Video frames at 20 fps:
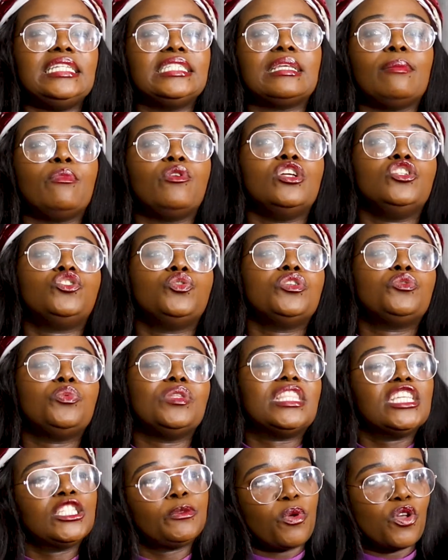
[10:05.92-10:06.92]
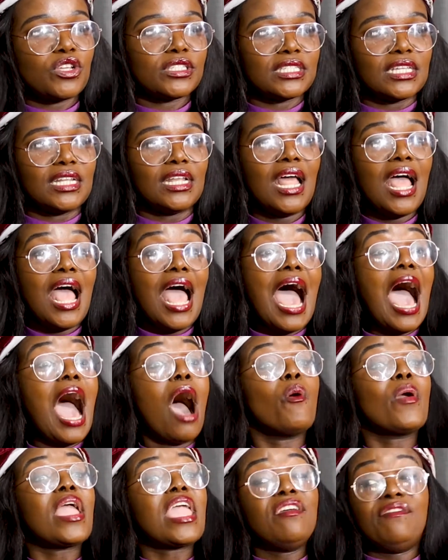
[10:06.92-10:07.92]
least I'm going to do it with this person.
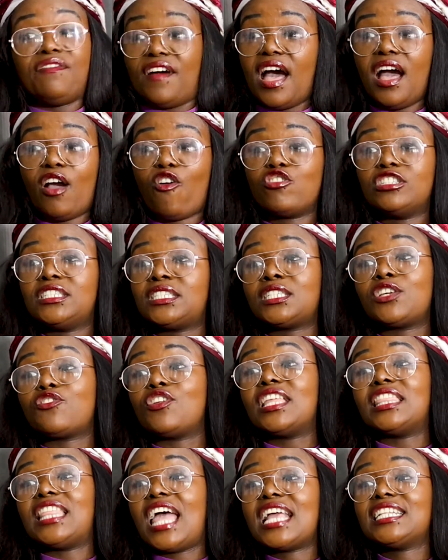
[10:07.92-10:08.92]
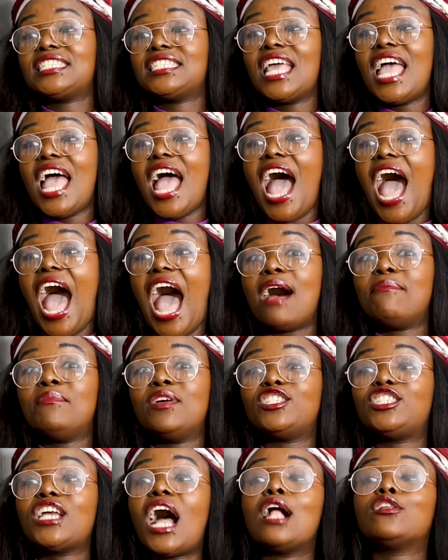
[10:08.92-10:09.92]
However, considering that I'm
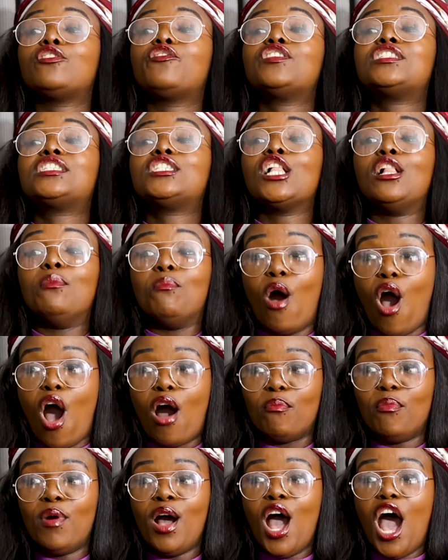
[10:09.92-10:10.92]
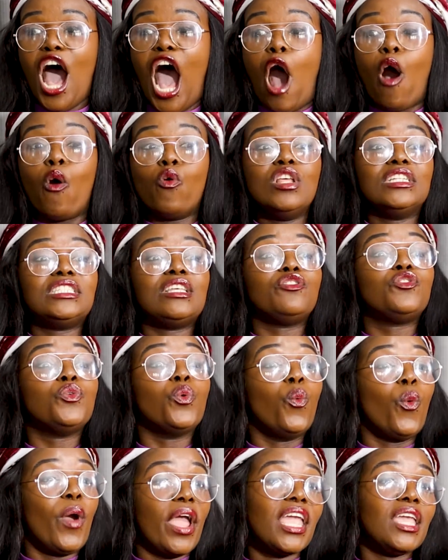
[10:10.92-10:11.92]
a child of a single mom, I always have to
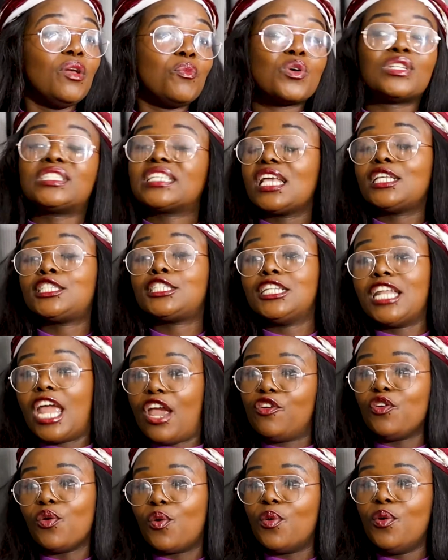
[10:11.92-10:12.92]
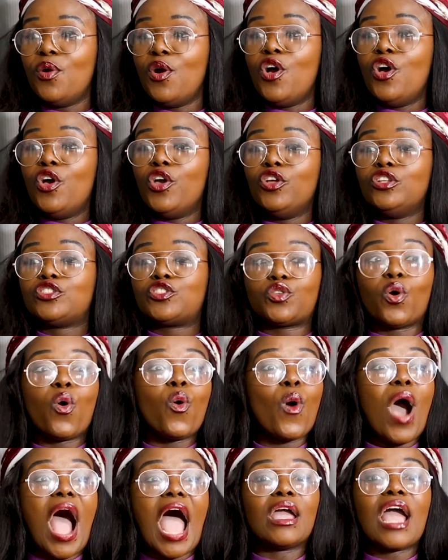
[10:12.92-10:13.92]
weigh worst case scenario.
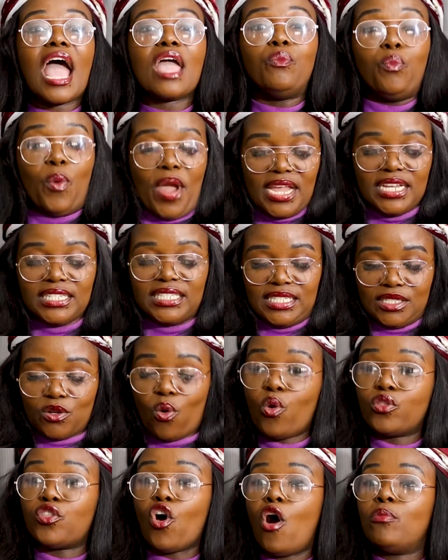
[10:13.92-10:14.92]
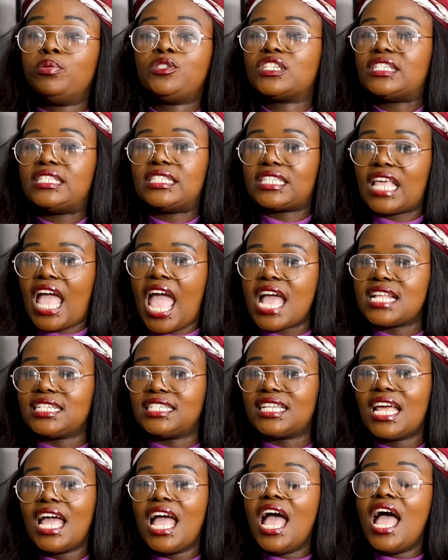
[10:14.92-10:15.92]
So I weighed all the options,
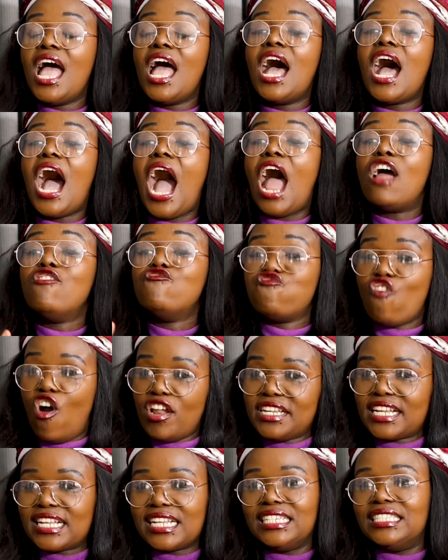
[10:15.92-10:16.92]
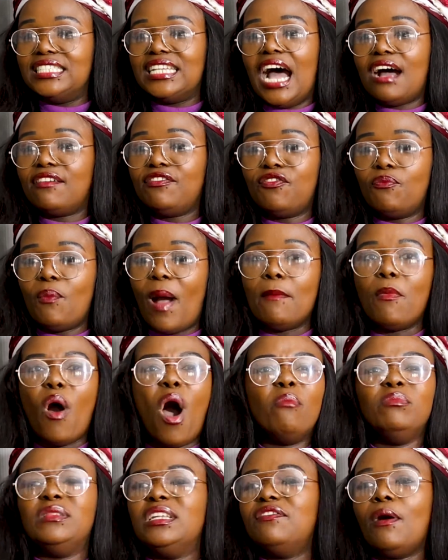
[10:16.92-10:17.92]
and ironically enough, my
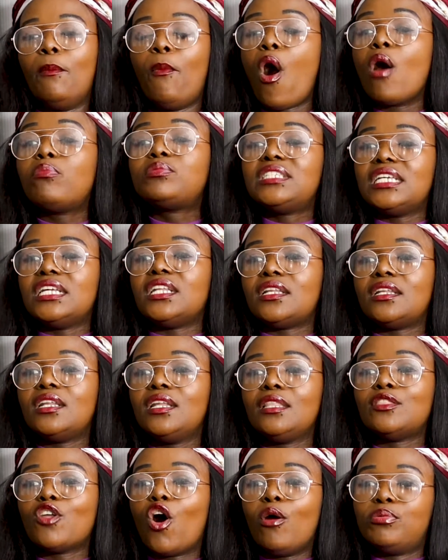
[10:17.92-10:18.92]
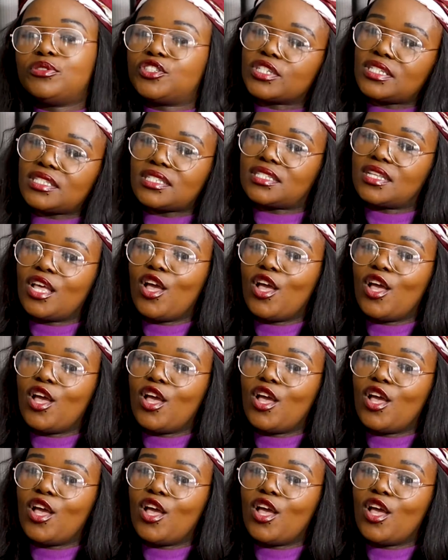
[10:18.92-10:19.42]
mom never popped in the options